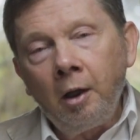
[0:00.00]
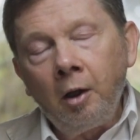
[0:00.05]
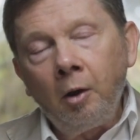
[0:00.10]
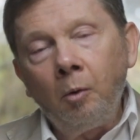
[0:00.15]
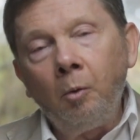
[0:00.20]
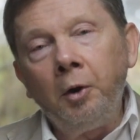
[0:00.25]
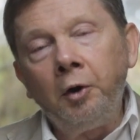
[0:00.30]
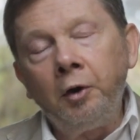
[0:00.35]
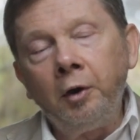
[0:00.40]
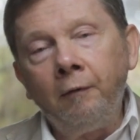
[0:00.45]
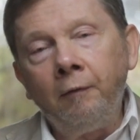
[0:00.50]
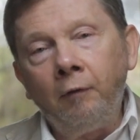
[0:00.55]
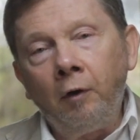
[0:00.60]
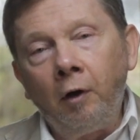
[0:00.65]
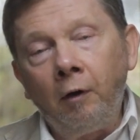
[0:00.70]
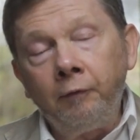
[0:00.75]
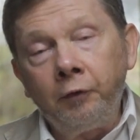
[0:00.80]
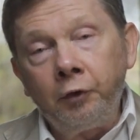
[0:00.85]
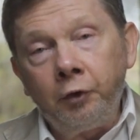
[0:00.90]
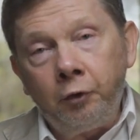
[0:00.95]
which
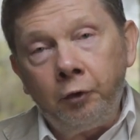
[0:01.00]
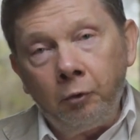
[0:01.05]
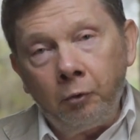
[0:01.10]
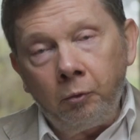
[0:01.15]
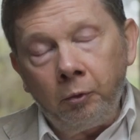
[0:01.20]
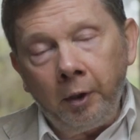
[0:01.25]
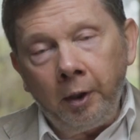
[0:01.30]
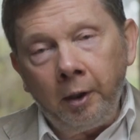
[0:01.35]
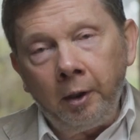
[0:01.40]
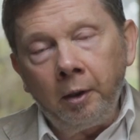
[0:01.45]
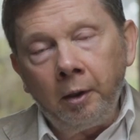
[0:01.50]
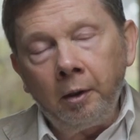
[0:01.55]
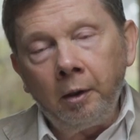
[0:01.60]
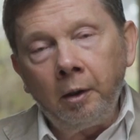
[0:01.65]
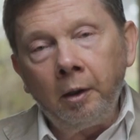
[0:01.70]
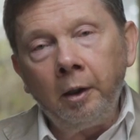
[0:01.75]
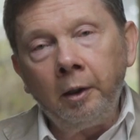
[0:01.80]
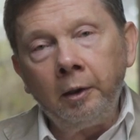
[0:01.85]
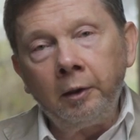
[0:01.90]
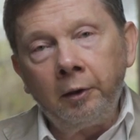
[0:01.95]
involves doing
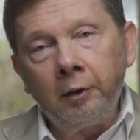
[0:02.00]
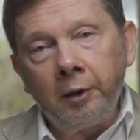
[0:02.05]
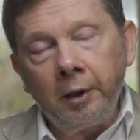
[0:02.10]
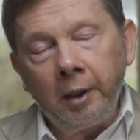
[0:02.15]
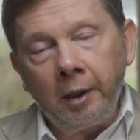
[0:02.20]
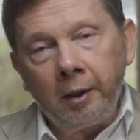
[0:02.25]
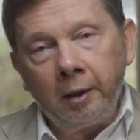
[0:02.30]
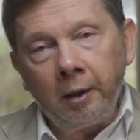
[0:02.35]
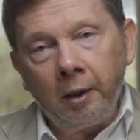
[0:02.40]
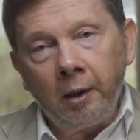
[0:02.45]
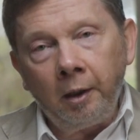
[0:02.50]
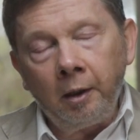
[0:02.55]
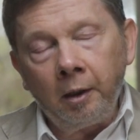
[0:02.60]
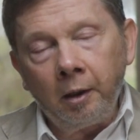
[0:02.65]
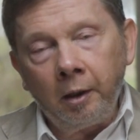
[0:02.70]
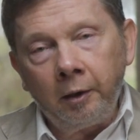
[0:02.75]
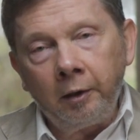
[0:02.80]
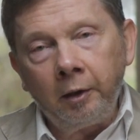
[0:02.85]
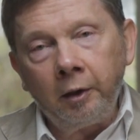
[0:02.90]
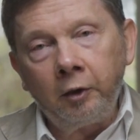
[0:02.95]
and thinking
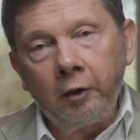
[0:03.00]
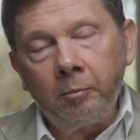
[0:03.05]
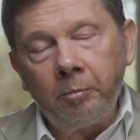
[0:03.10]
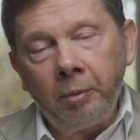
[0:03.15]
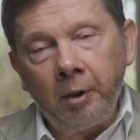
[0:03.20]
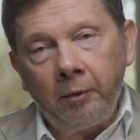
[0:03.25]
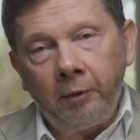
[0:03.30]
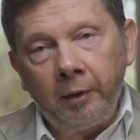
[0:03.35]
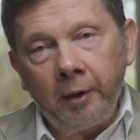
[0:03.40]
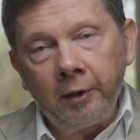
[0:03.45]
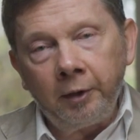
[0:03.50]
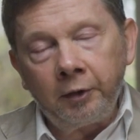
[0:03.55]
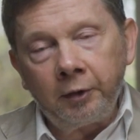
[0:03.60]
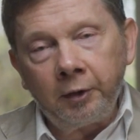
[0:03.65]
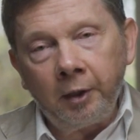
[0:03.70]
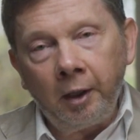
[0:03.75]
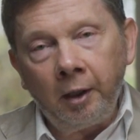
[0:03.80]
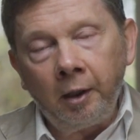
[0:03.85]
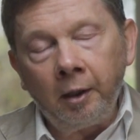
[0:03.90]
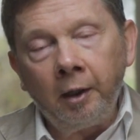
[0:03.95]
and
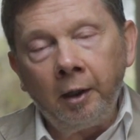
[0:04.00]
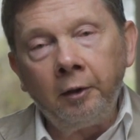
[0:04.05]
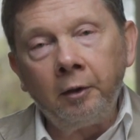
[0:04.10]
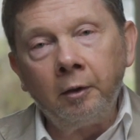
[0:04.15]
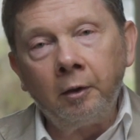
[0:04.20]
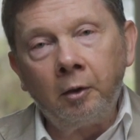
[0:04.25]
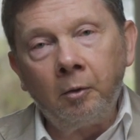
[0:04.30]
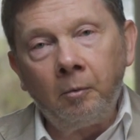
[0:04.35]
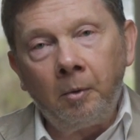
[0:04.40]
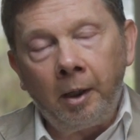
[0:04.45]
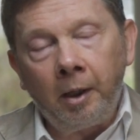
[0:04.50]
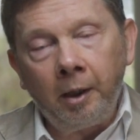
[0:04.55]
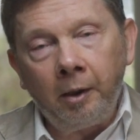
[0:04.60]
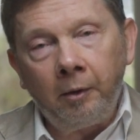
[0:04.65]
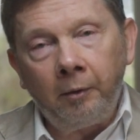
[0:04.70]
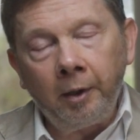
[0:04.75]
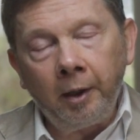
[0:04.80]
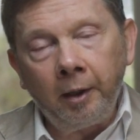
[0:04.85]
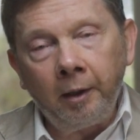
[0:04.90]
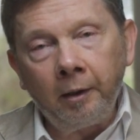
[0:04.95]
experiencing and
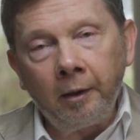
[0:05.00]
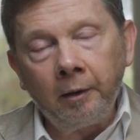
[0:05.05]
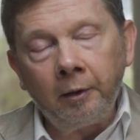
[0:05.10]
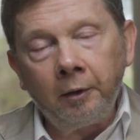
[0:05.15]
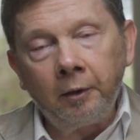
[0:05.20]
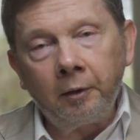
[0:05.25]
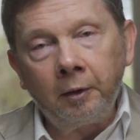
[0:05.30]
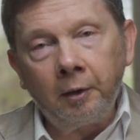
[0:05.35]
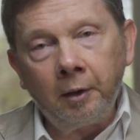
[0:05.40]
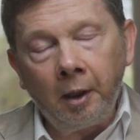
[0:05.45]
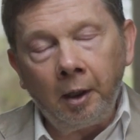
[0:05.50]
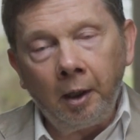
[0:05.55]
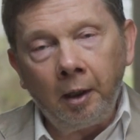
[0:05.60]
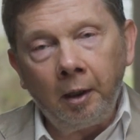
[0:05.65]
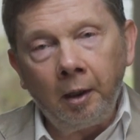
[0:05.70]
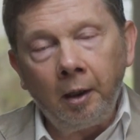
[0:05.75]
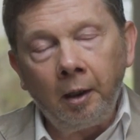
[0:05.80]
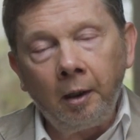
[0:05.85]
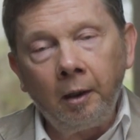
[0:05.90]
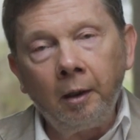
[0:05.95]
acquiring and
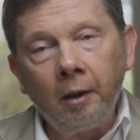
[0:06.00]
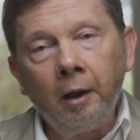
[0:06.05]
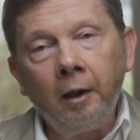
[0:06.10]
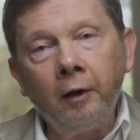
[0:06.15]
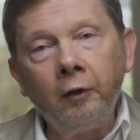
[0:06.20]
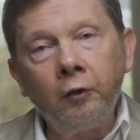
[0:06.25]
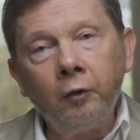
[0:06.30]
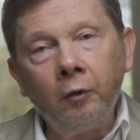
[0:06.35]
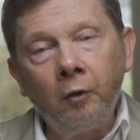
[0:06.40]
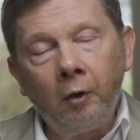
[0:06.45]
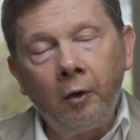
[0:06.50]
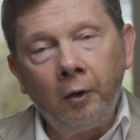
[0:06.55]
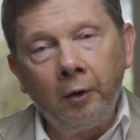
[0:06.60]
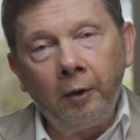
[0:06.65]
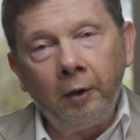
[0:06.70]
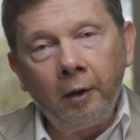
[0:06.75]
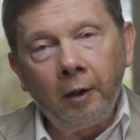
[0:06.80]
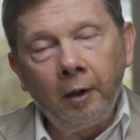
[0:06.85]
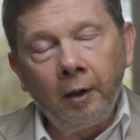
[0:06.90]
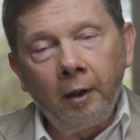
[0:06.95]
gaining and so on.